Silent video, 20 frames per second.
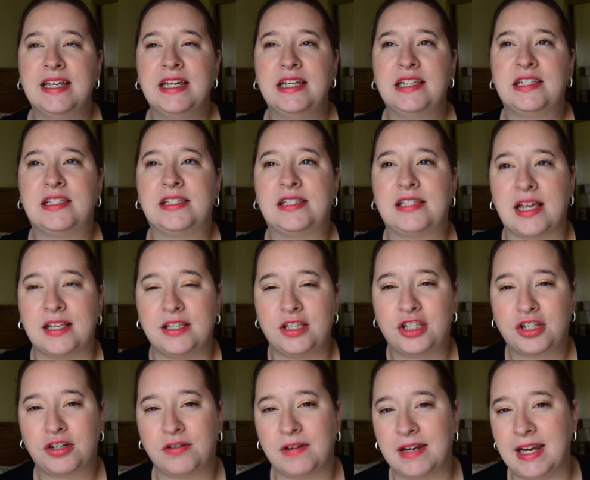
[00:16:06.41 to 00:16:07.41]

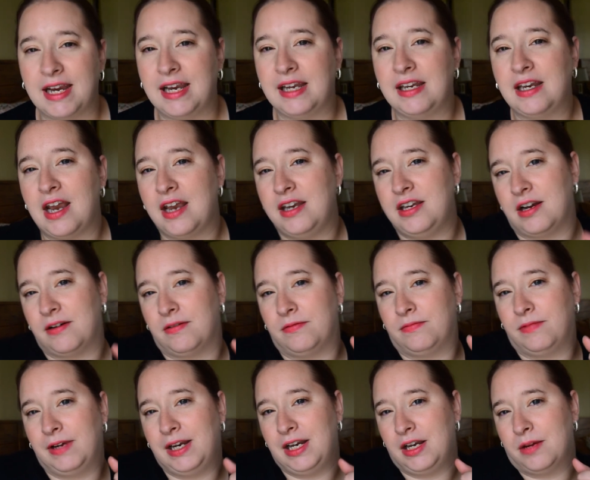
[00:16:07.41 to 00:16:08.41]
sunscreen and you're
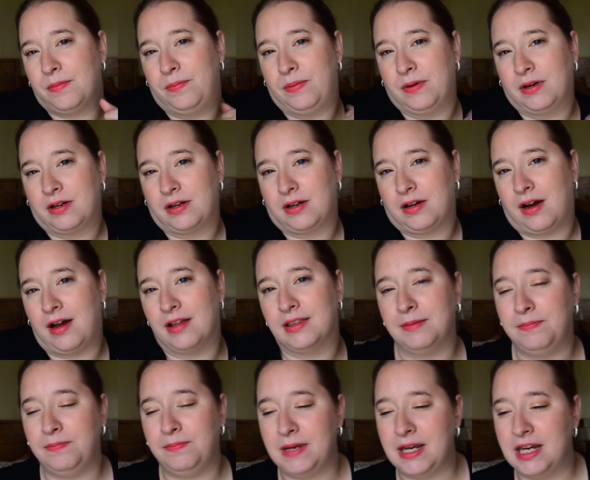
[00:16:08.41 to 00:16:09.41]
reading a book on
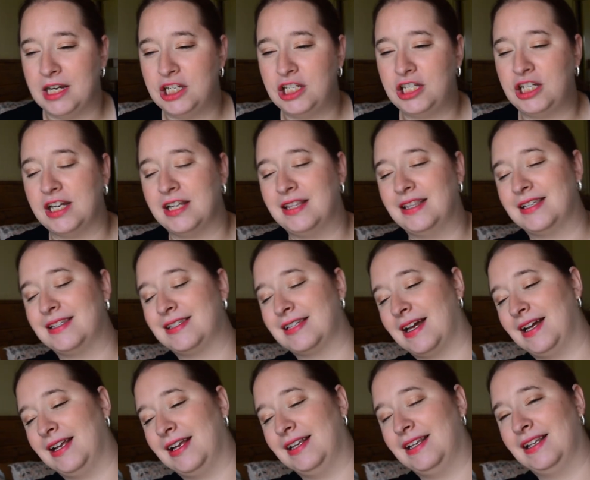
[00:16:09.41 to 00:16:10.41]
the beach in the
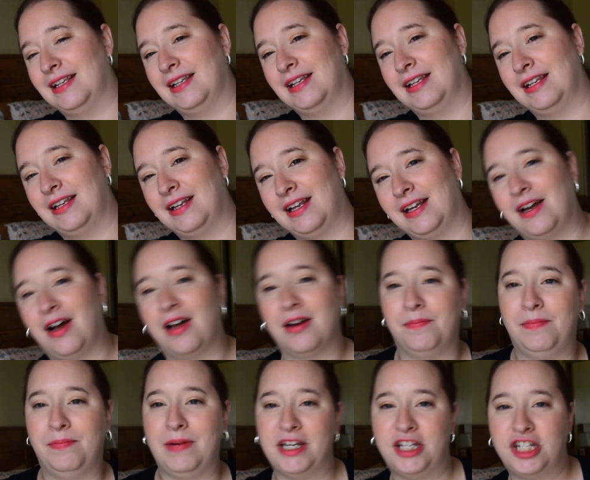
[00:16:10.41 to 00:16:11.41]
sun, like on
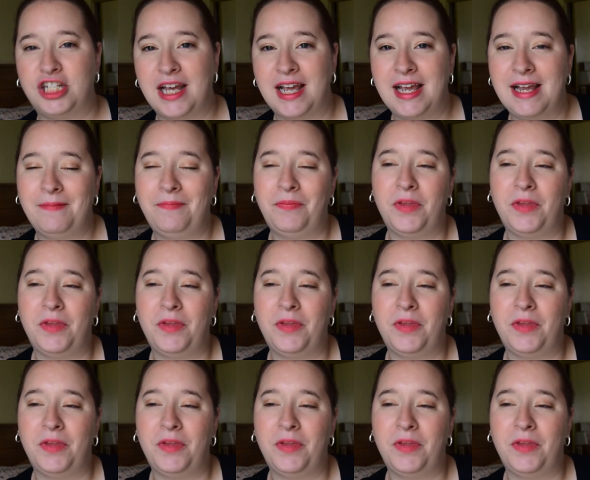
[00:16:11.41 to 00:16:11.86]
a beach day.